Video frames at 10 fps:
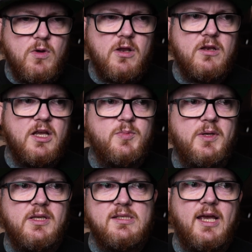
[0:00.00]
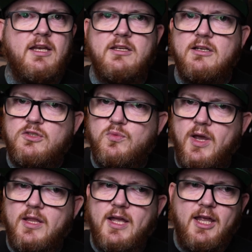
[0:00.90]
one has been designed in such a
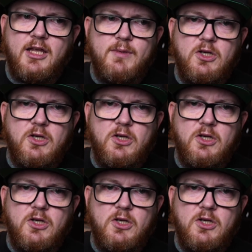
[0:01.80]
way that it can be